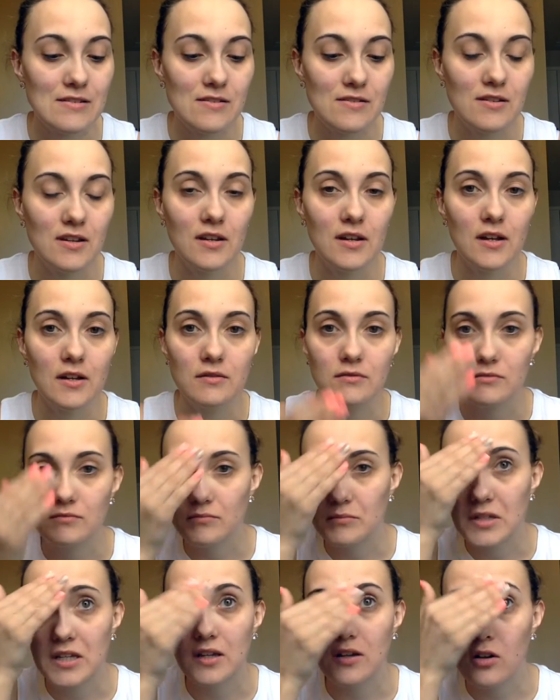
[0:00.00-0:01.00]
you know,
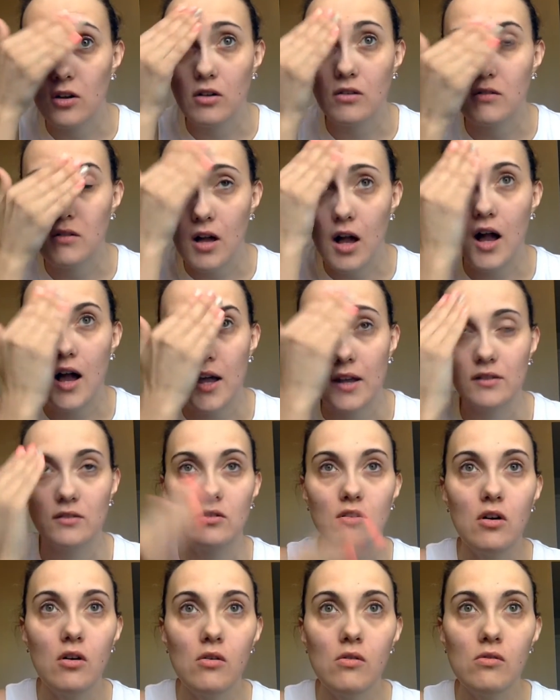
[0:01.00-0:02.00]
being hot and
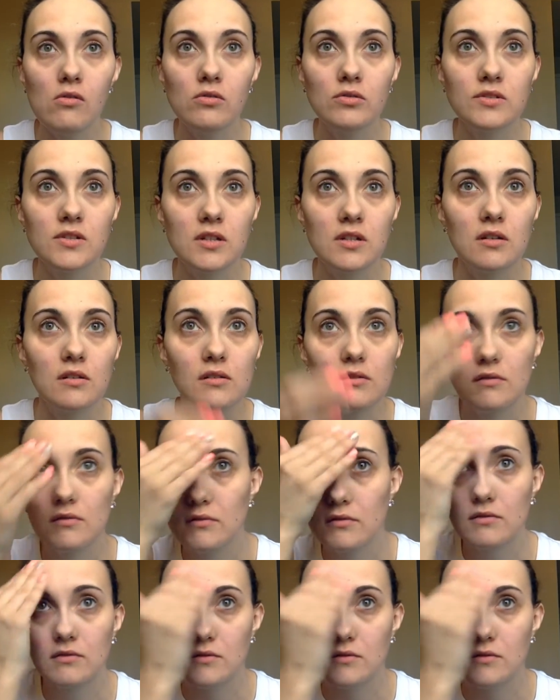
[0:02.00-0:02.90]
cold and